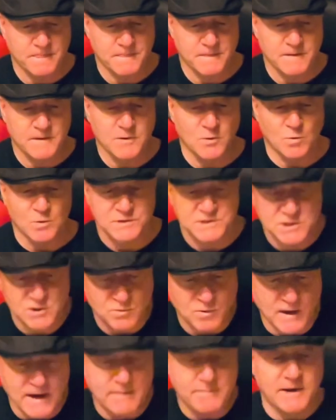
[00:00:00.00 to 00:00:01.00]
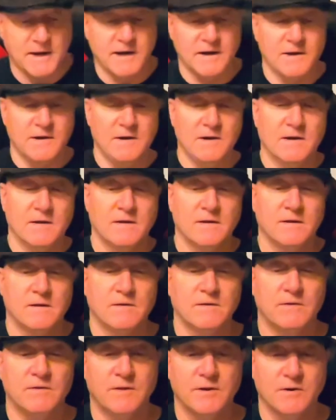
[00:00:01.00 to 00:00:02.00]
laminated,
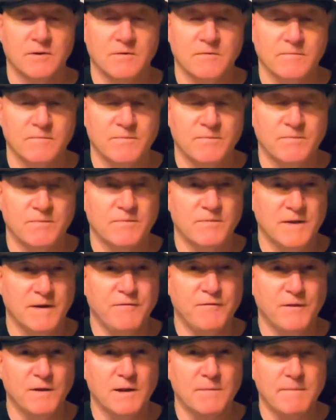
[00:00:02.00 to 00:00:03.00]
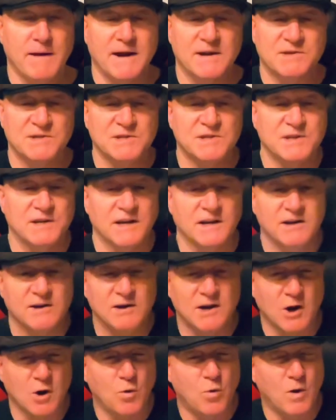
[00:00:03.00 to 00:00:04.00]
they feel about as thick,
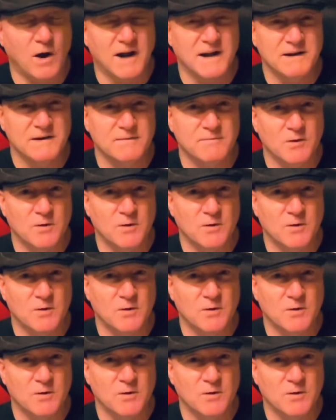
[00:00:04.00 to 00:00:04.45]
not quite,